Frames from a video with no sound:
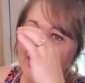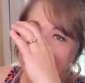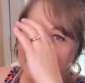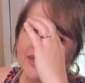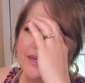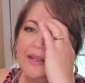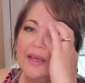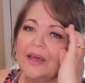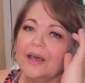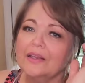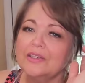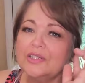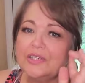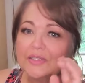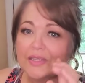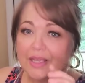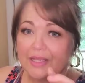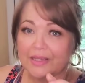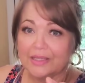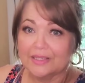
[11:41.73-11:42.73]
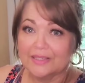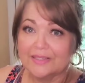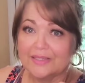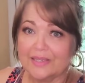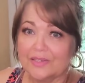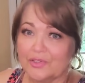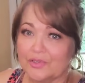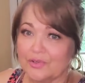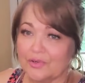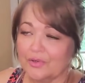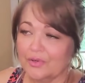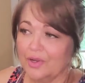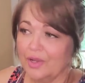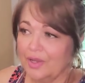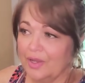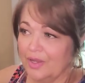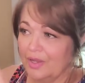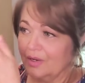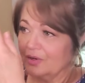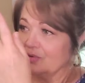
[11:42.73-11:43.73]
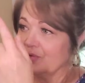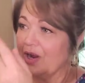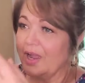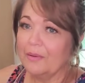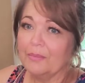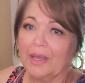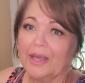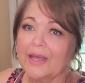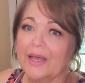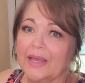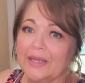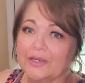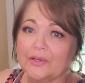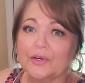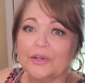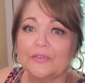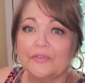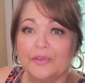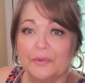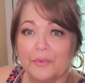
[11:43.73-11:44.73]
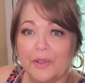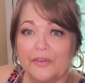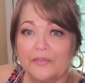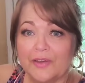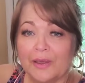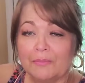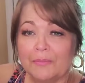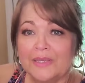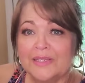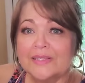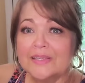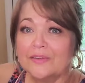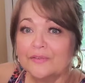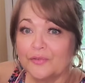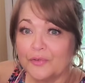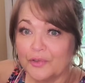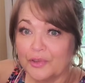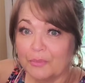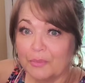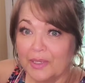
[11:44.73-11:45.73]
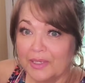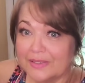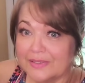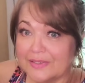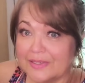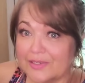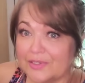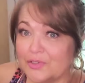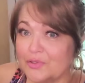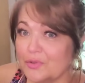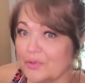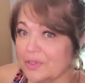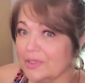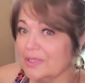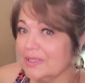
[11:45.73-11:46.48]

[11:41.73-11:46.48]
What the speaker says: And she's got a little sister right behind her. If I miss it for the big sister, the